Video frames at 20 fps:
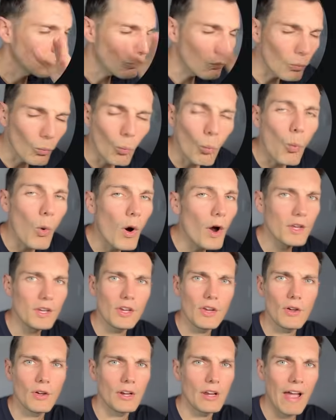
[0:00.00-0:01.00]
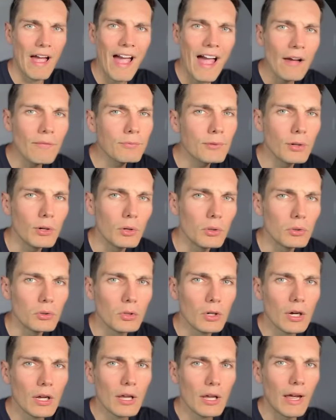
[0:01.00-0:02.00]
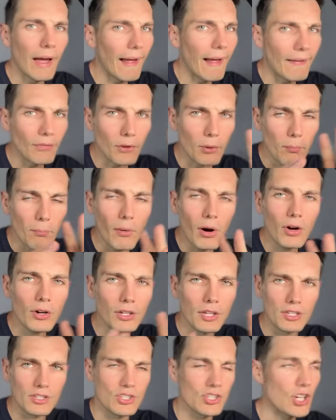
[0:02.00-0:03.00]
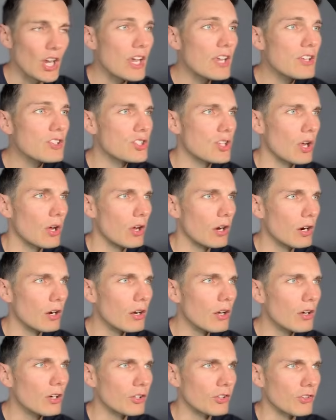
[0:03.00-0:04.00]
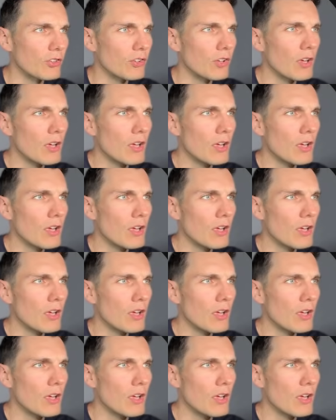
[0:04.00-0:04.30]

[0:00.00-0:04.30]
1.5 years ago and the market changed a lot.